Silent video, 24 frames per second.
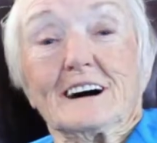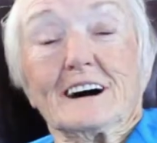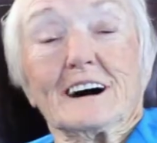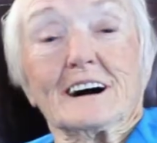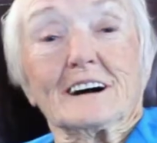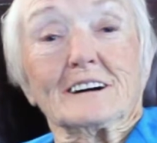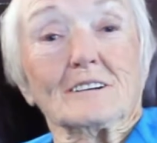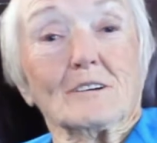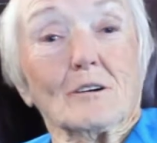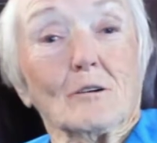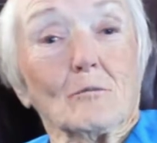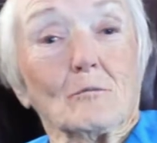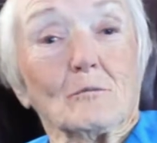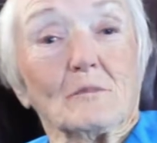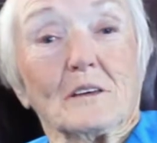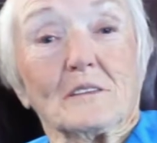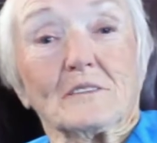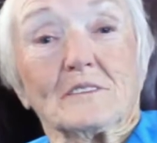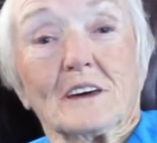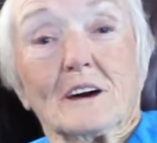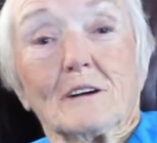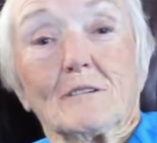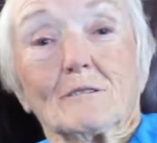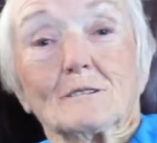I hope
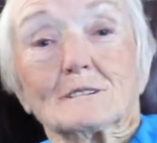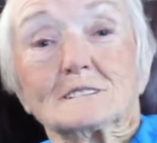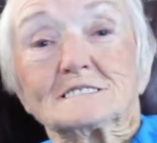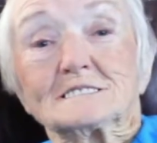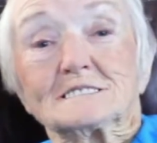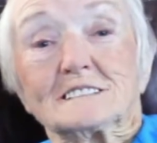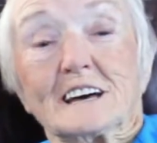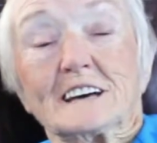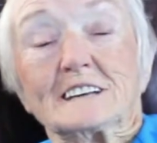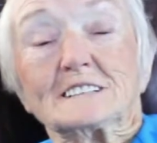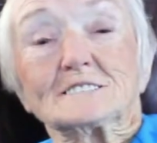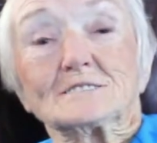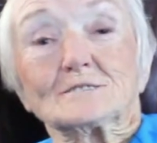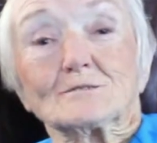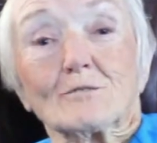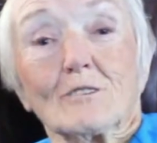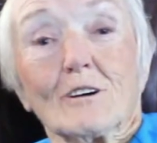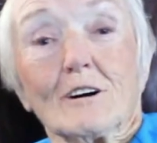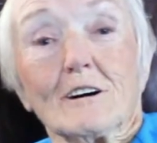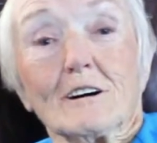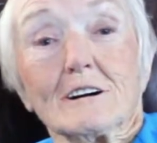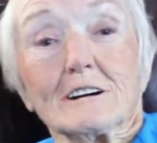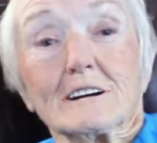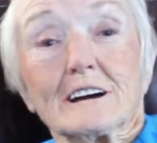that they will stay
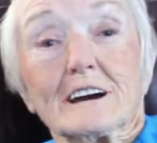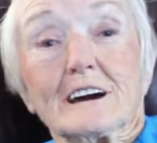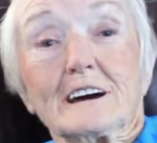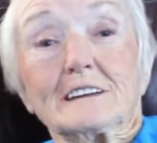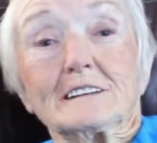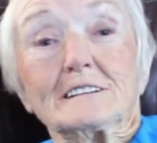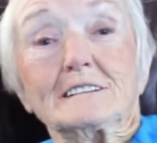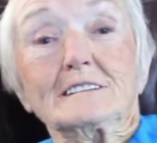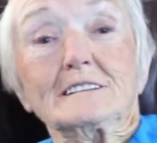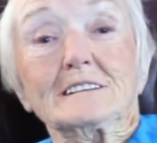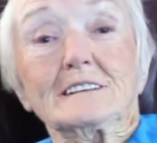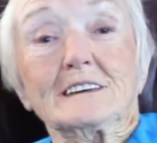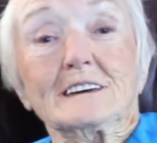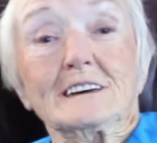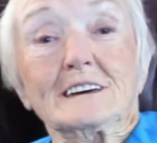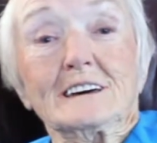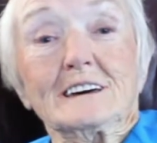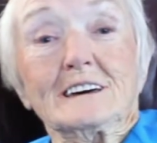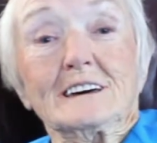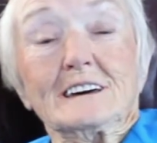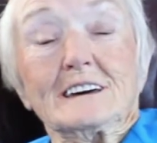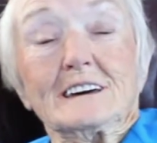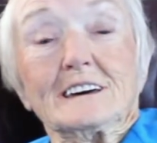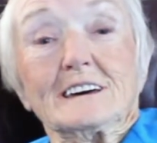strong and
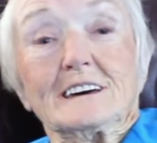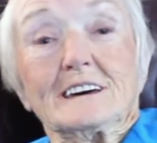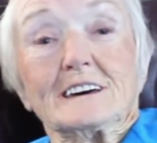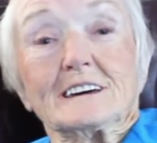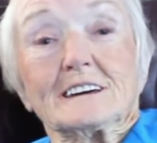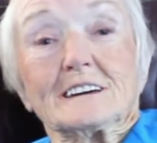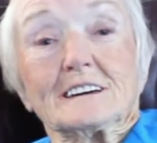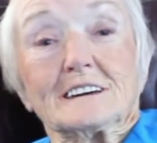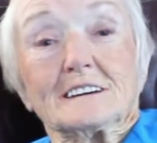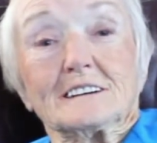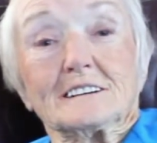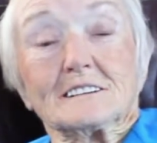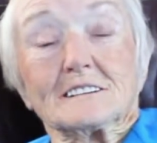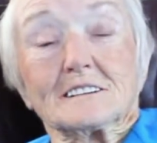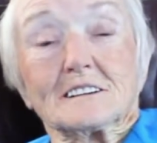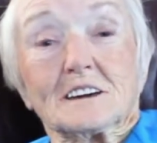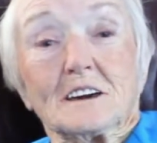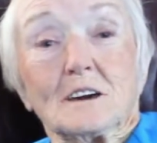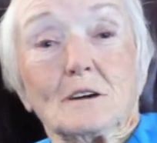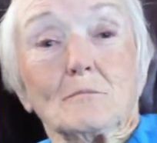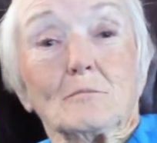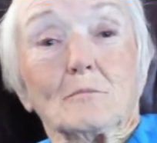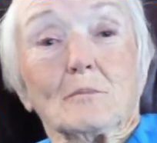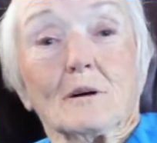
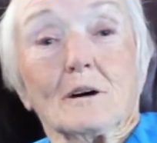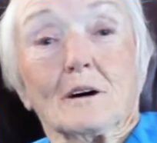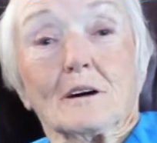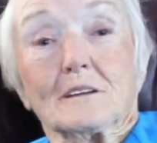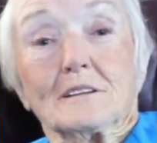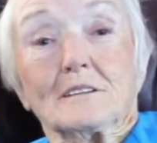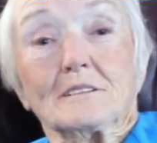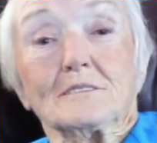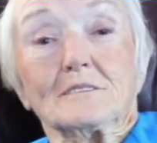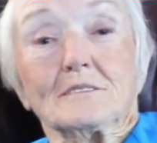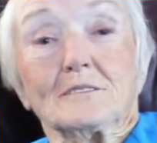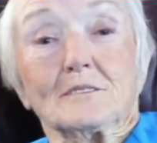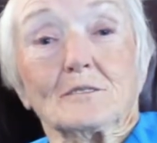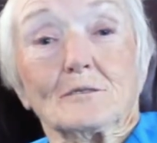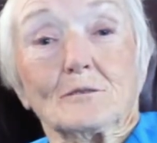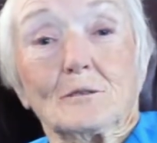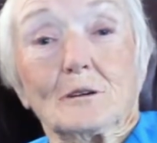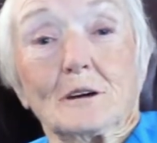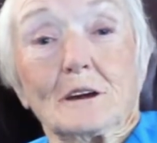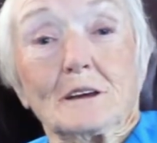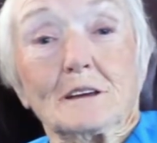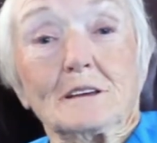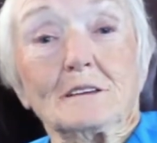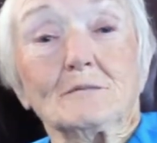keep on
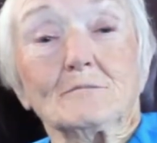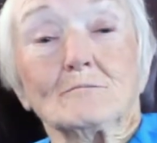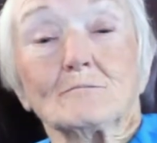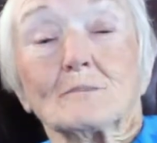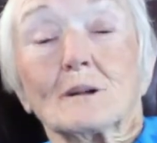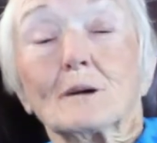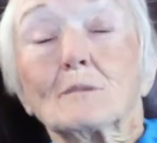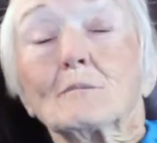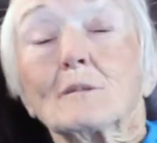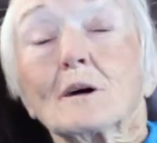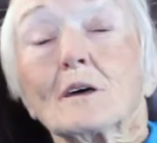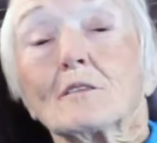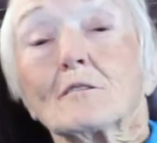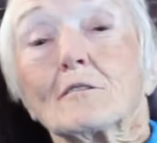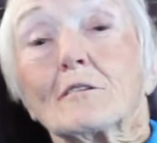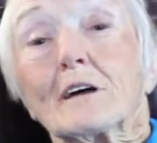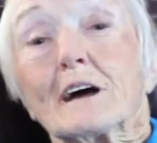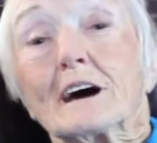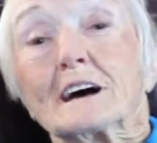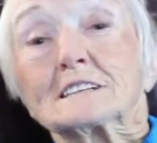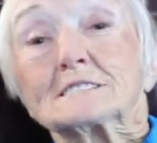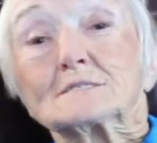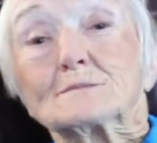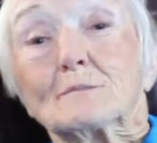doing. My mother
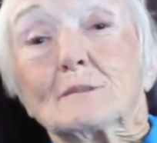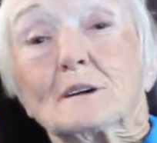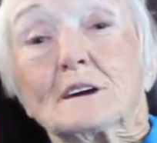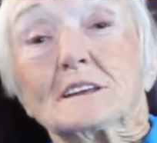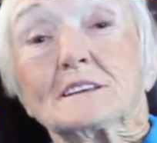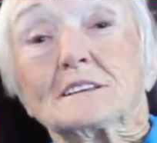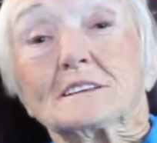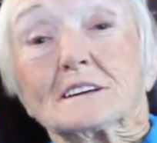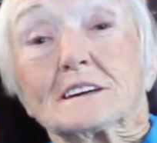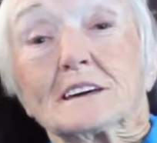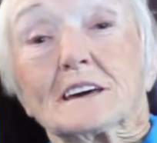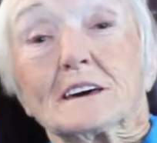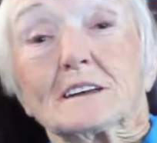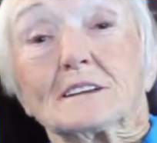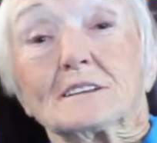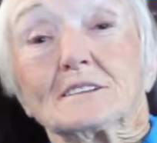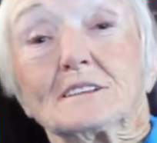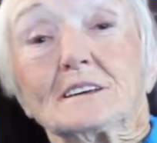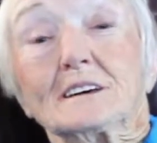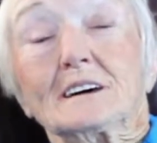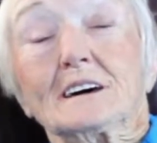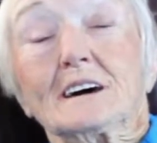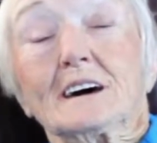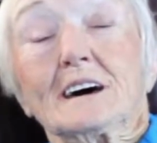asked me to
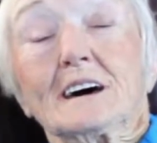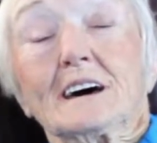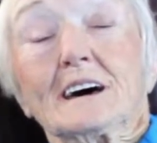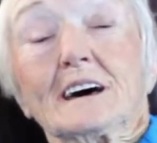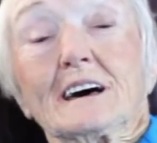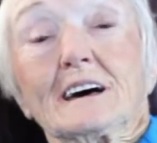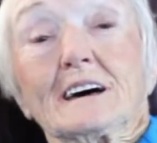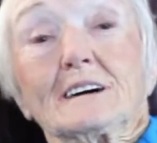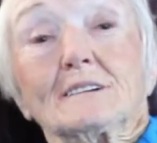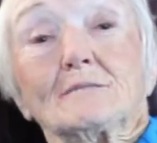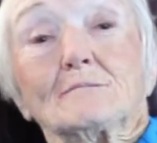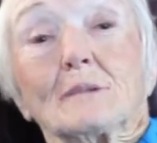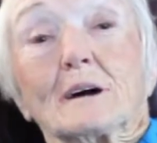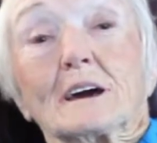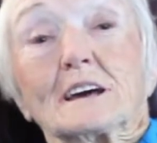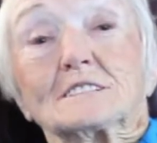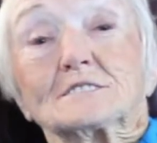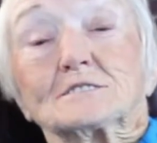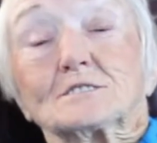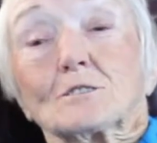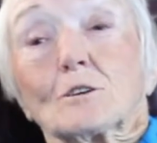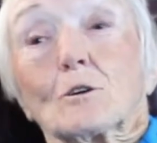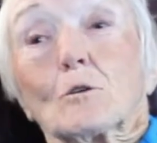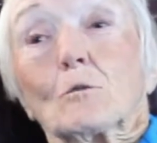make
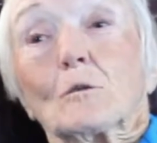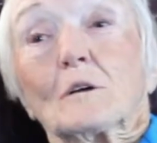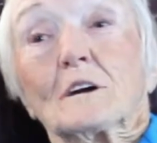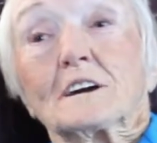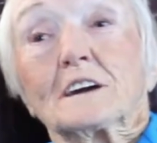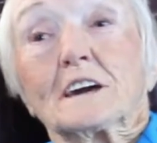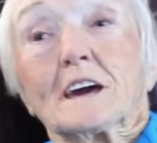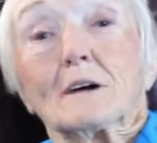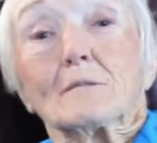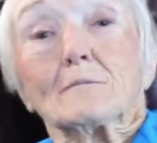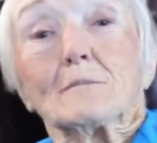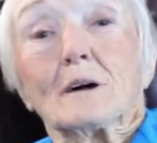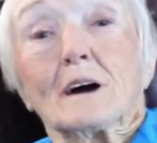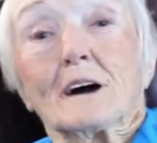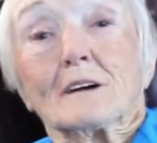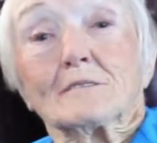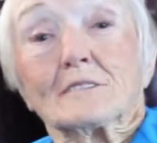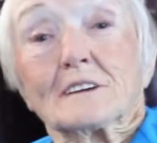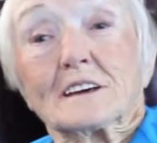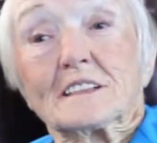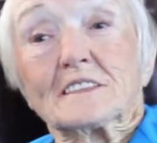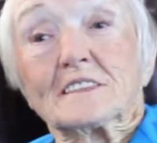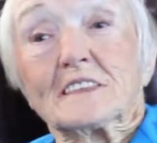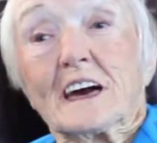sure we kept
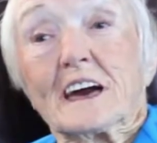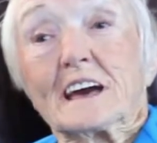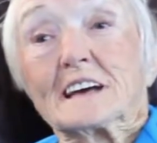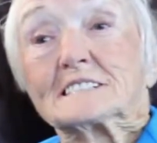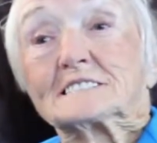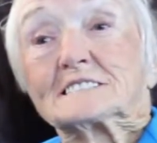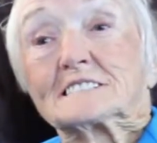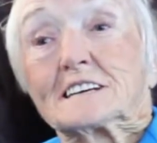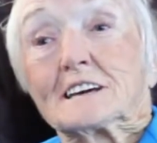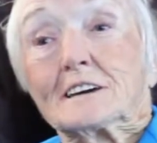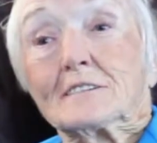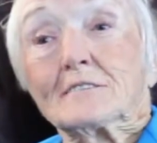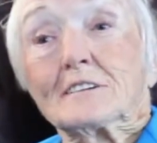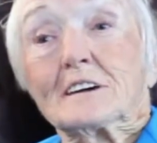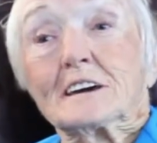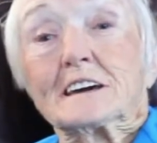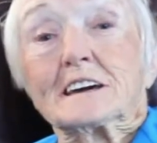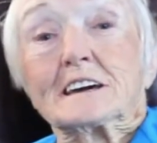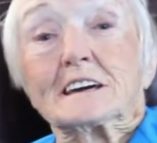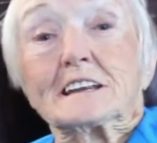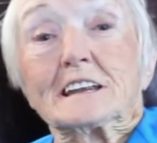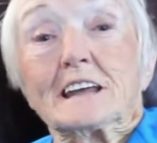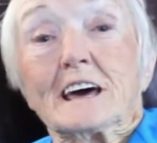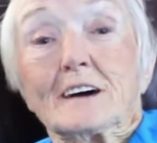having
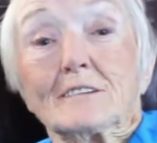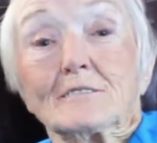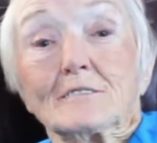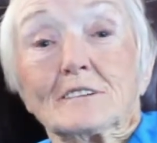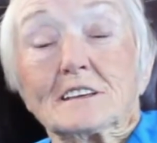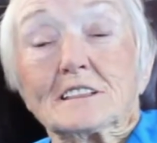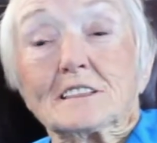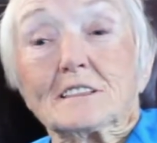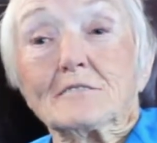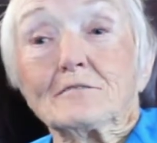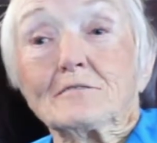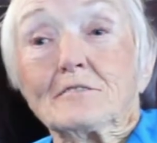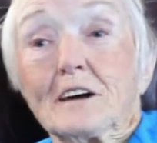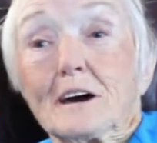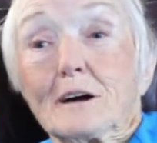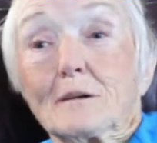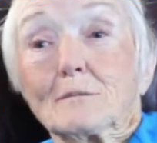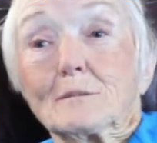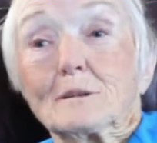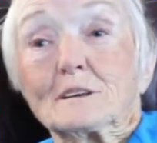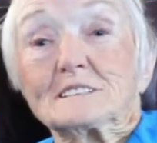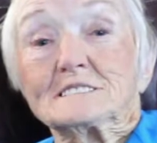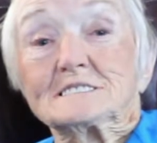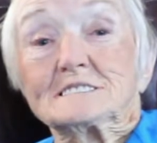Thanksgiving and having the
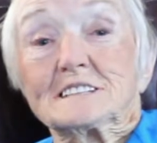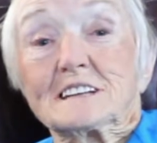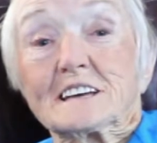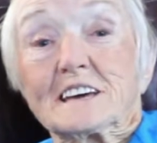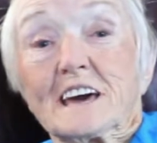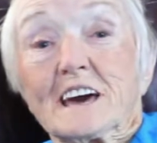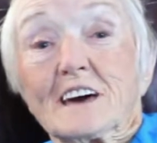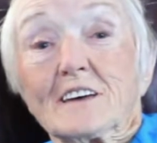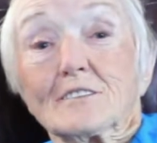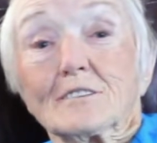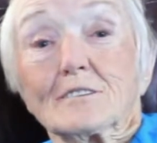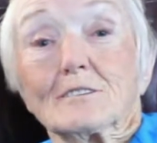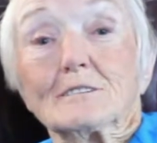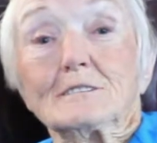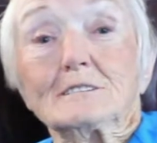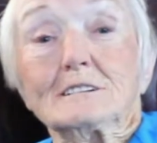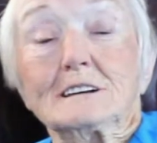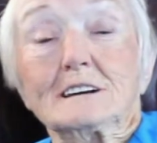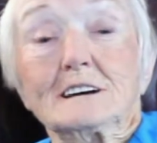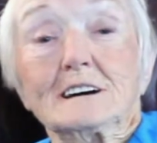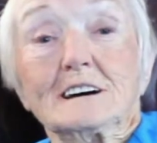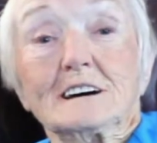families together.